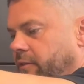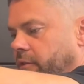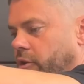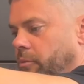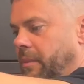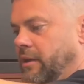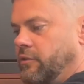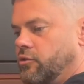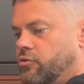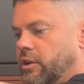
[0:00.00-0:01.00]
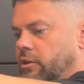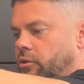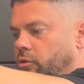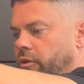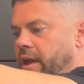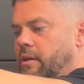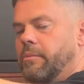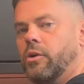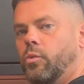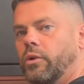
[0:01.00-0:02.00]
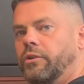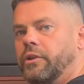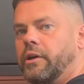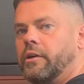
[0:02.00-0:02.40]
that makes the drill or the end mill wonder.